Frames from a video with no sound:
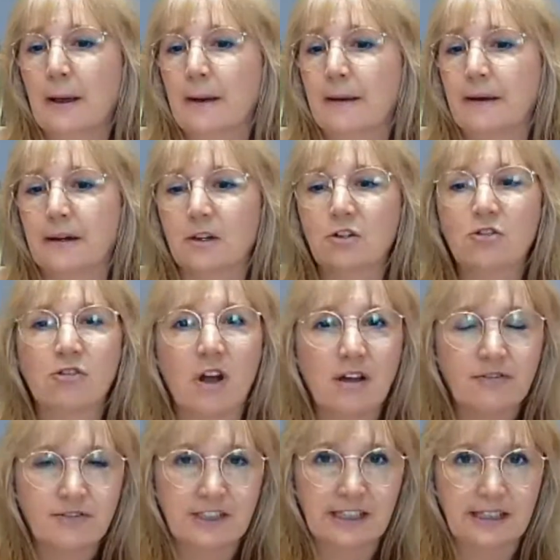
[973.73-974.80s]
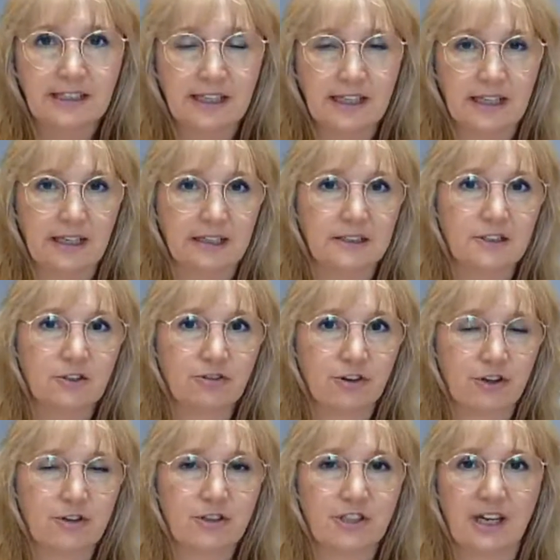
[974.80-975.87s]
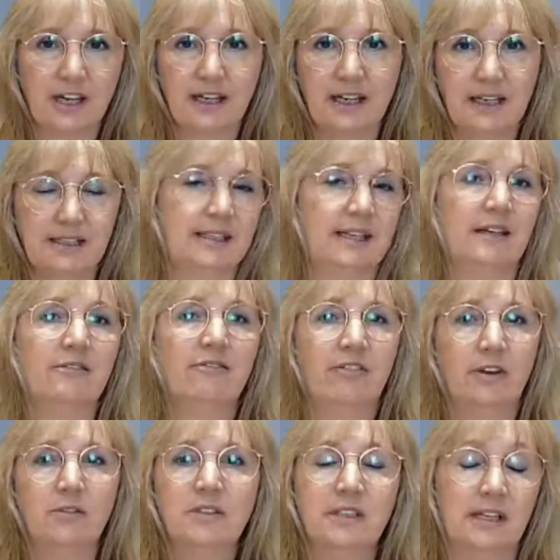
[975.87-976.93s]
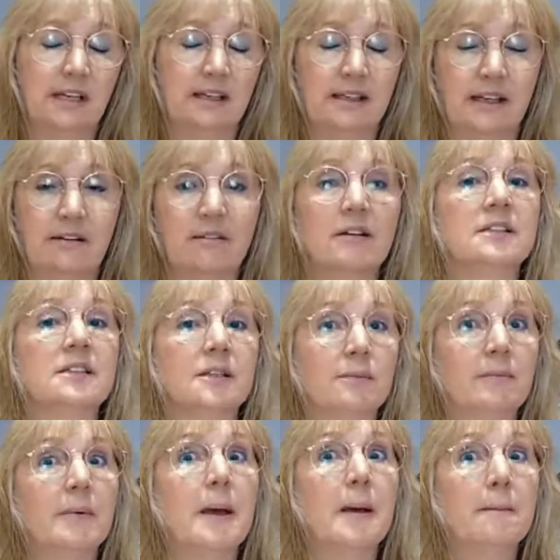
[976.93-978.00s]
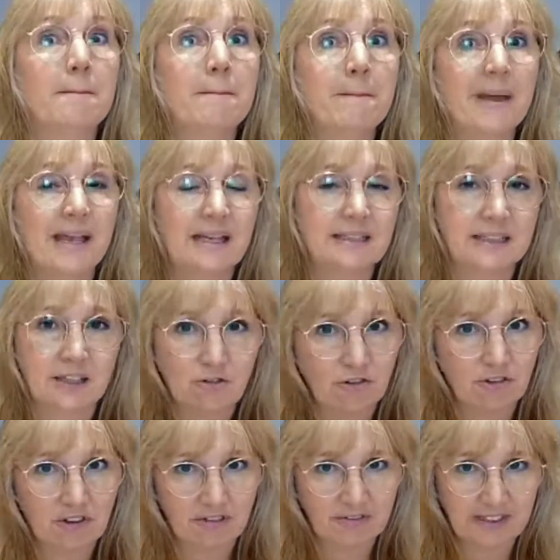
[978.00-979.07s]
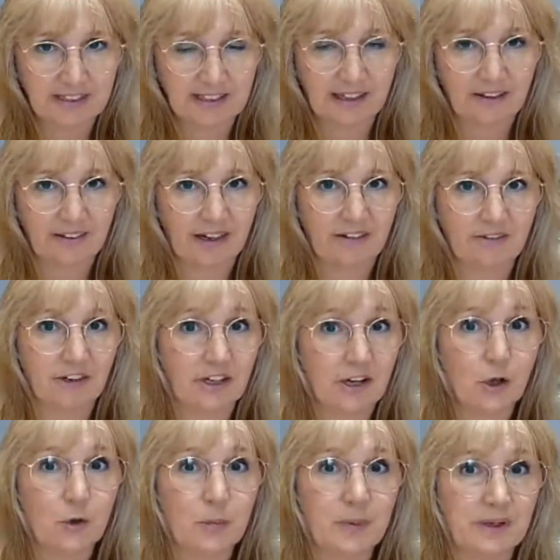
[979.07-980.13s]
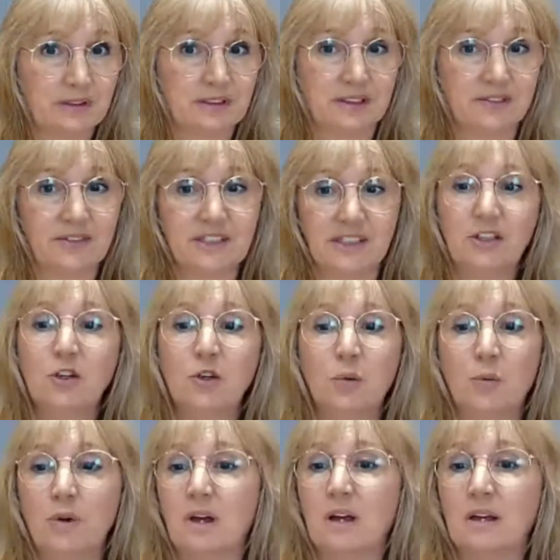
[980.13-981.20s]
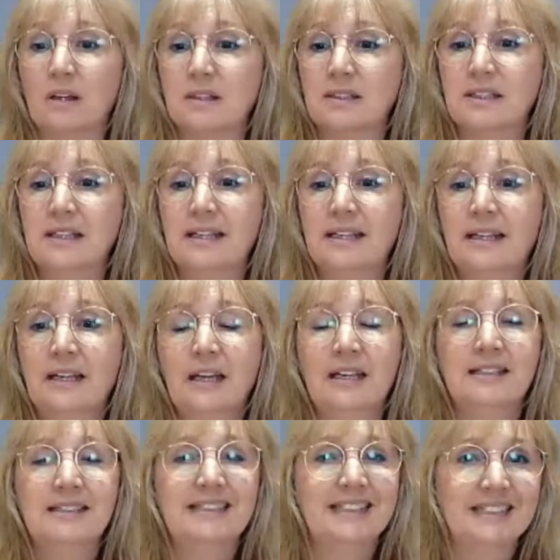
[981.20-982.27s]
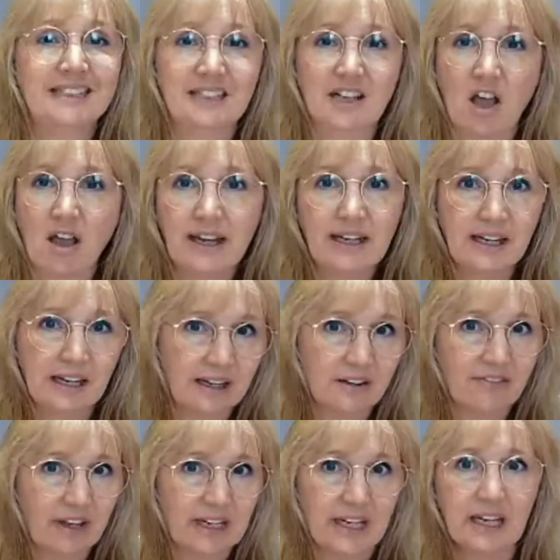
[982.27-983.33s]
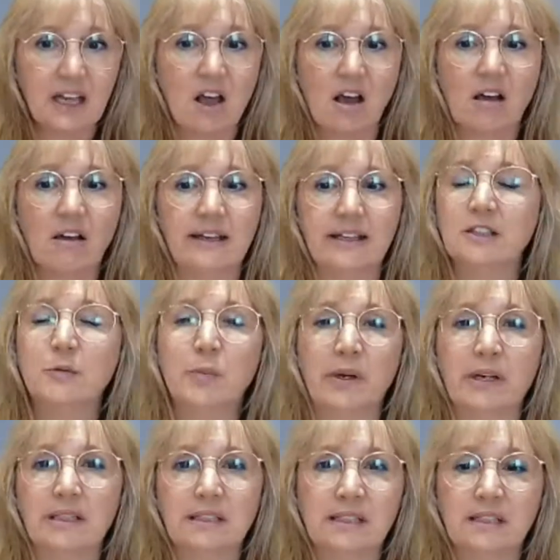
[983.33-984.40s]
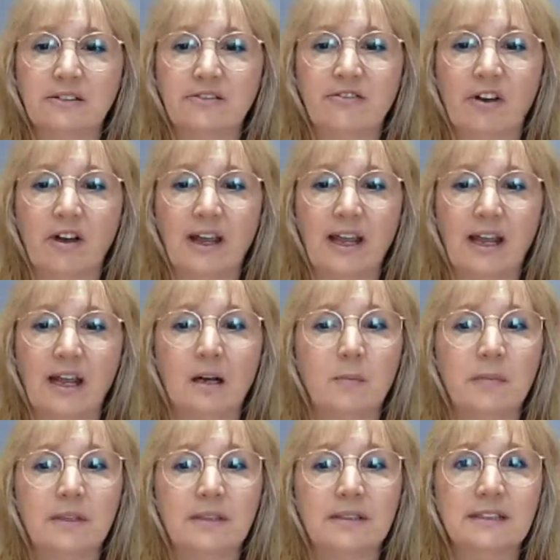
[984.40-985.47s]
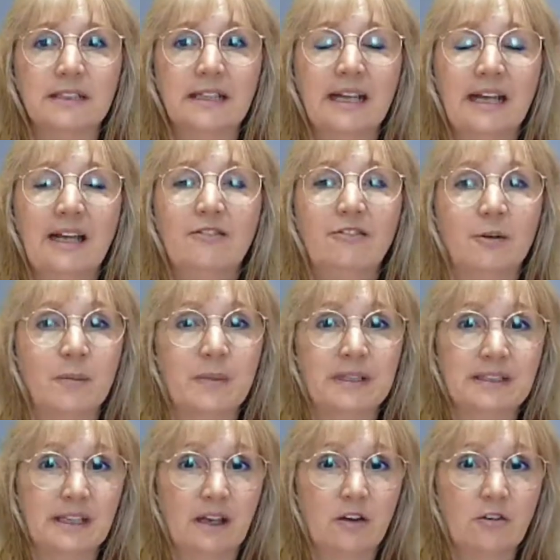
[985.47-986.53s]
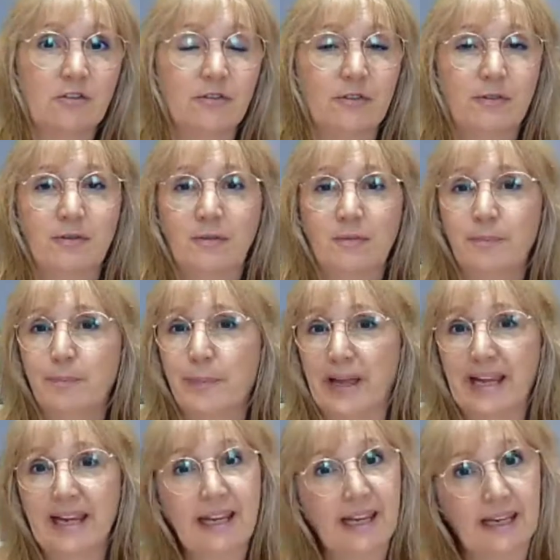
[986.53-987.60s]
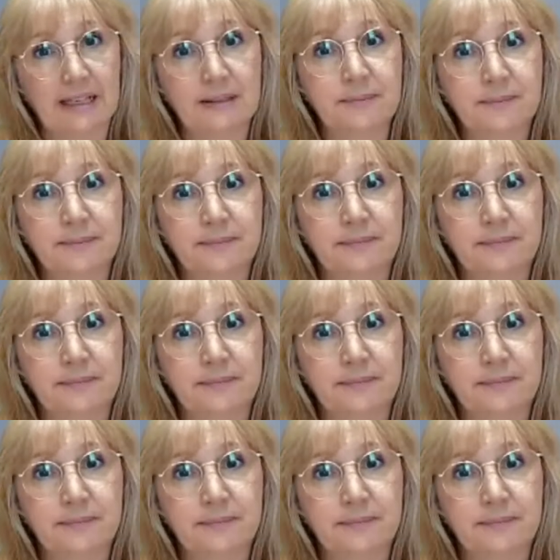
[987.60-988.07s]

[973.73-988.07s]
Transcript: crafting things, crochet, knitting, felting. There are some amazing crafters out there, I know, because I've seen your works. Designing of any kind brings in the fire element. For myself, baking,